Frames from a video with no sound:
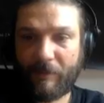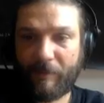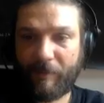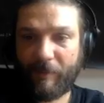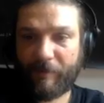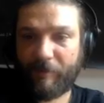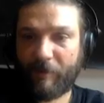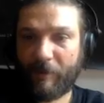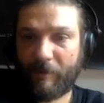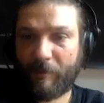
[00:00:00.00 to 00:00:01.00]
I prefer to
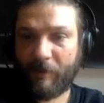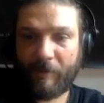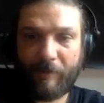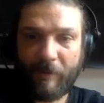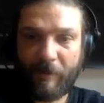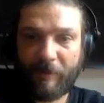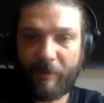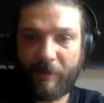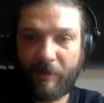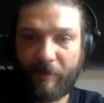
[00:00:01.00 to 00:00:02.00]
write my
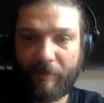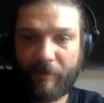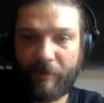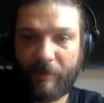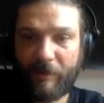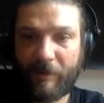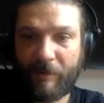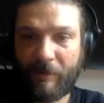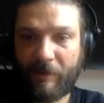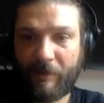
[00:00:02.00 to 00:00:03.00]
parts individually.
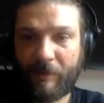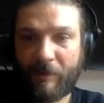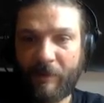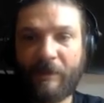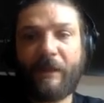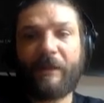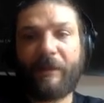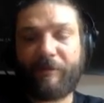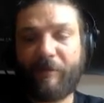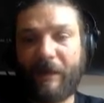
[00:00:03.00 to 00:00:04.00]
Yeah,
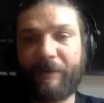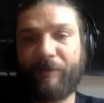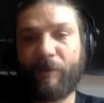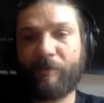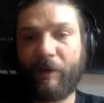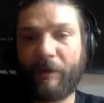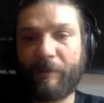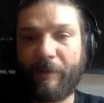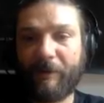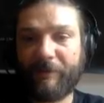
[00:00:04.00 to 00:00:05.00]
that's great. If you want to write your
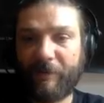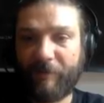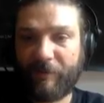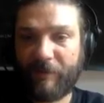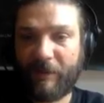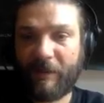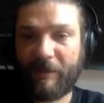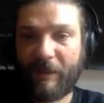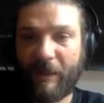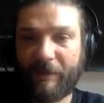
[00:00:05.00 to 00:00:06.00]
parts
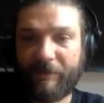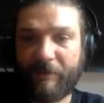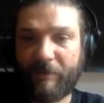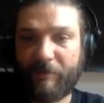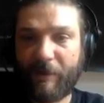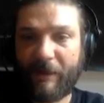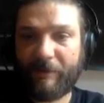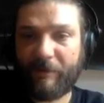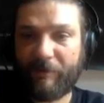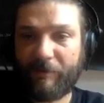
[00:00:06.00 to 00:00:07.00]
individually, that's
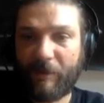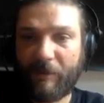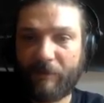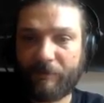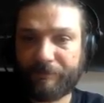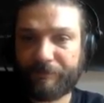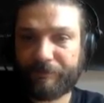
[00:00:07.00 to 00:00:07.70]
great as well.